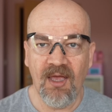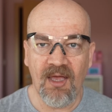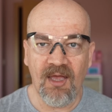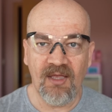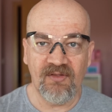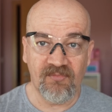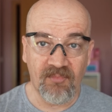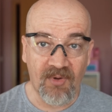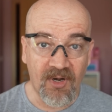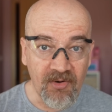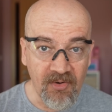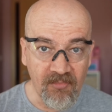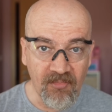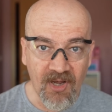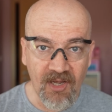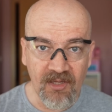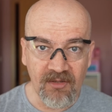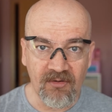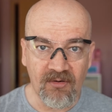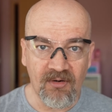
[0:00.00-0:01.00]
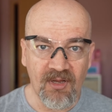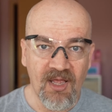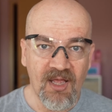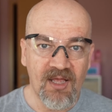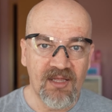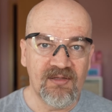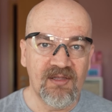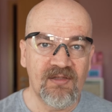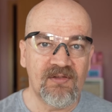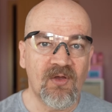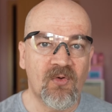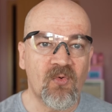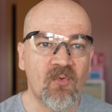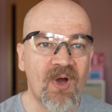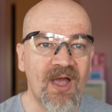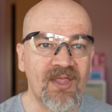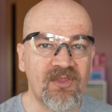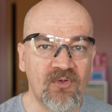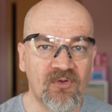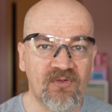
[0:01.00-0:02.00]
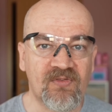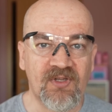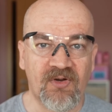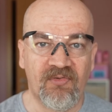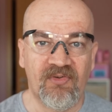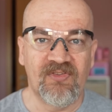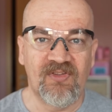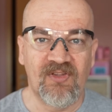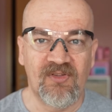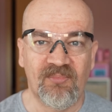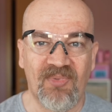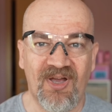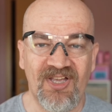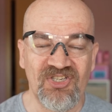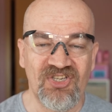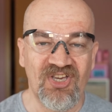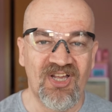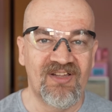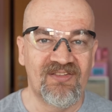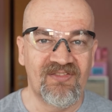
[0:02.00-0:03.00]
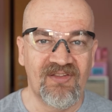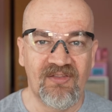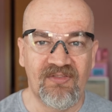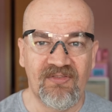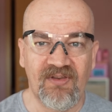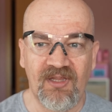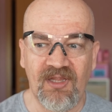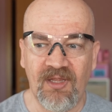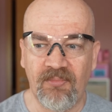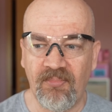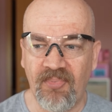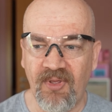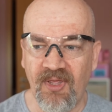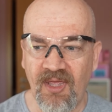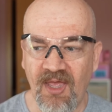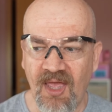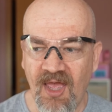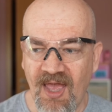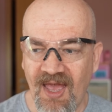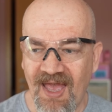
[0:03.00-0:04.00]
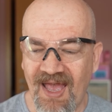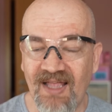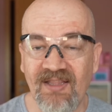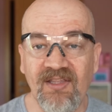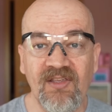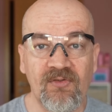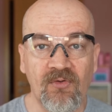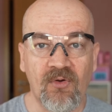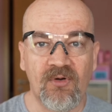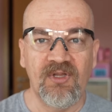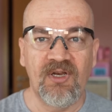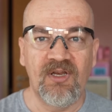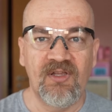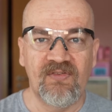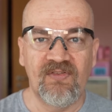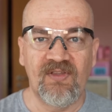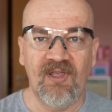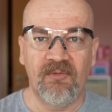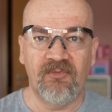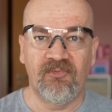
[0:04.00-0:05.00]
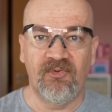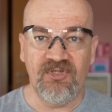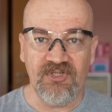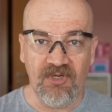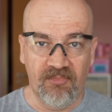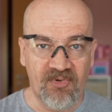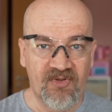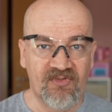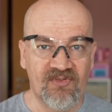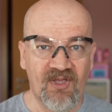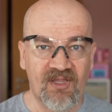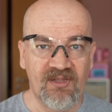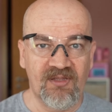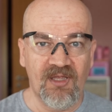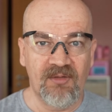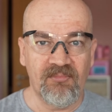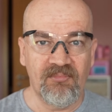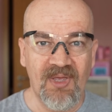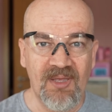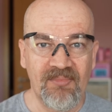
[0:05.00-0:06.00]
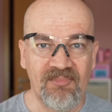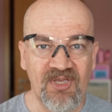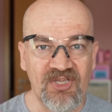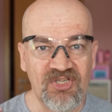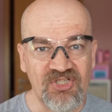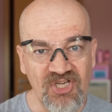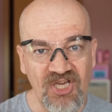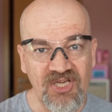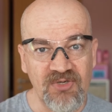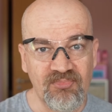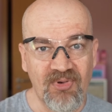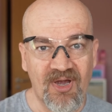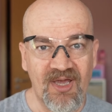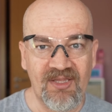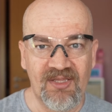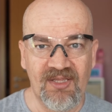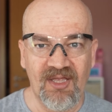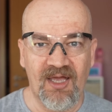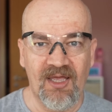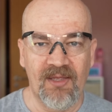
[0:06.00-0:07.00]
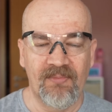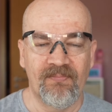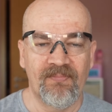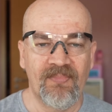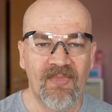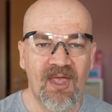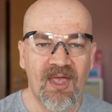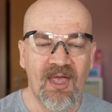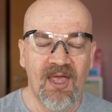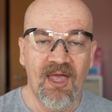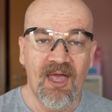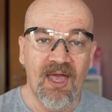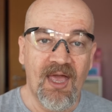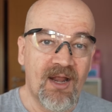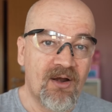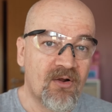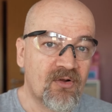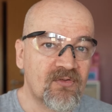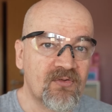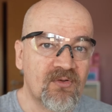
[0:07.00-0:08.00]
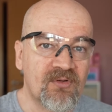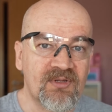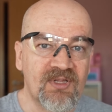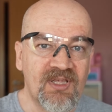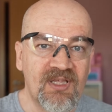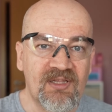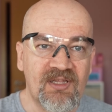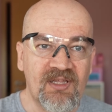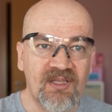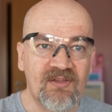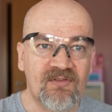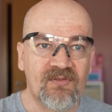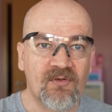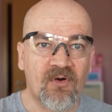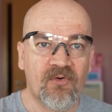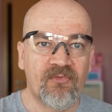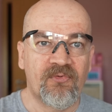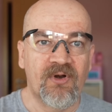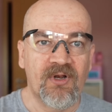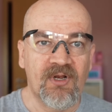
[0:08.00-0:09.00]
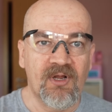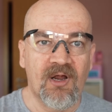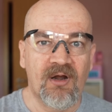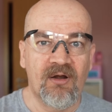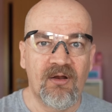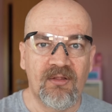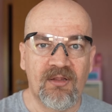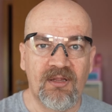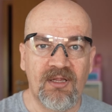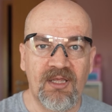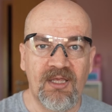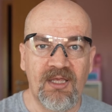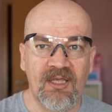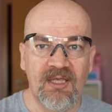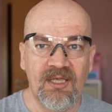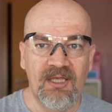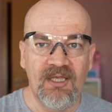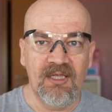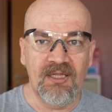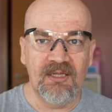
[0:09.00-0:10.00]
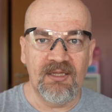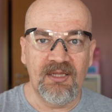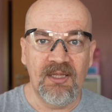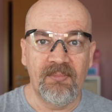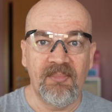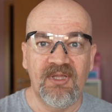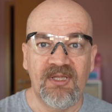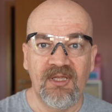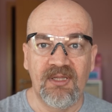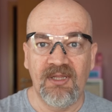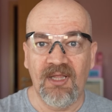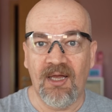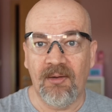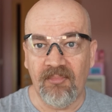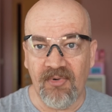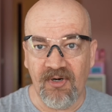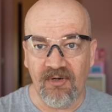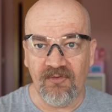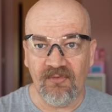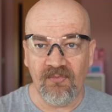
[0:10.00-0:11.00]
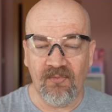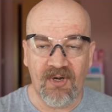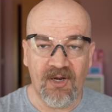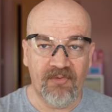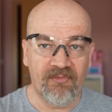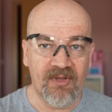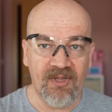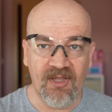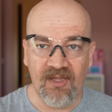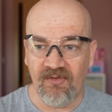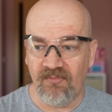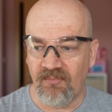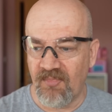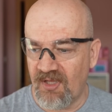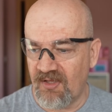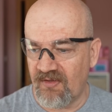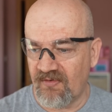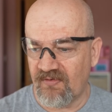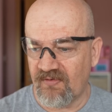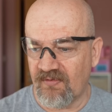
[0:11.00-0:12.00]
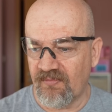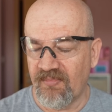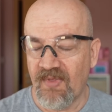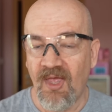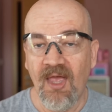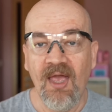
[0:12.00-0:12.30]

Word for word: A small reminder, these are quite new services by JLC 3DP and these ordering steps which I presented may be changed by time. And also it is offered currently in limited numbers, whatever that means.